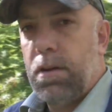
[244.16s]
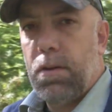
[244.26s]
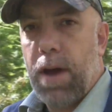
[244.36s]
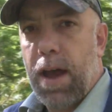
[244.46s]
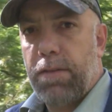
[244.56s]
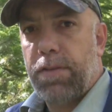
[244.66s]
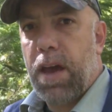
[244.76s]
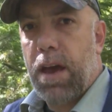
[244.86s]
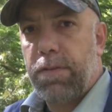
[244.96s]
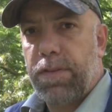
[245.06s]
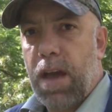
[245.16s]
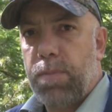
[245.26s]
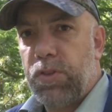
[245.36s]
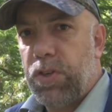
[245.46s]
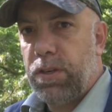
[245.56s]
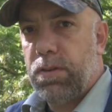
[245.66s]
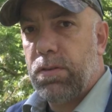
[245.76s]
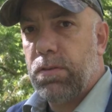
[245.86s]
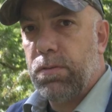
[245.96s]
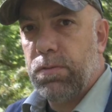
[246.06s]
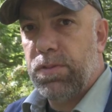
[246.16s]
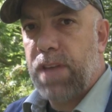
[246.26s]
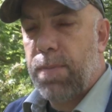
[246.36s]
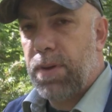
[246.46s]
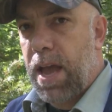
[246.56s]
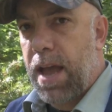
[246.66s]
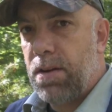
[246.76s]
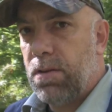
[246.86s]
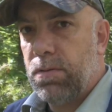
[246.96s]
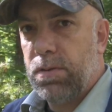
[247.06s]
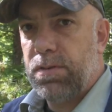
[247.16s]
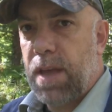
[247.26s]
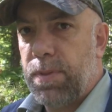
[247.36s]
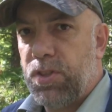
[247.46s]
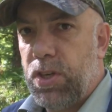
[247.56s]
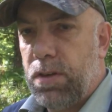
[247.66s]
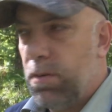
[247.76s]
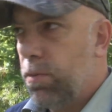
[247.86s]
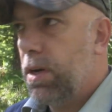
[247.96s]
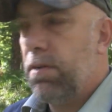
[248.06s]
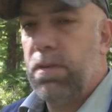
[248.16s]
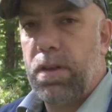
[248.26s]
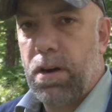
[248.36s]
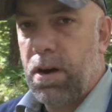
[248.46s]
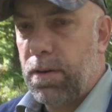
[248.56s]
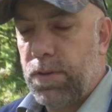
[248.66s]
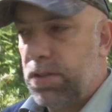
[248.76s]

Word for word: No half-caf, cappuccino, zappicano, zappuccino, whatever they are.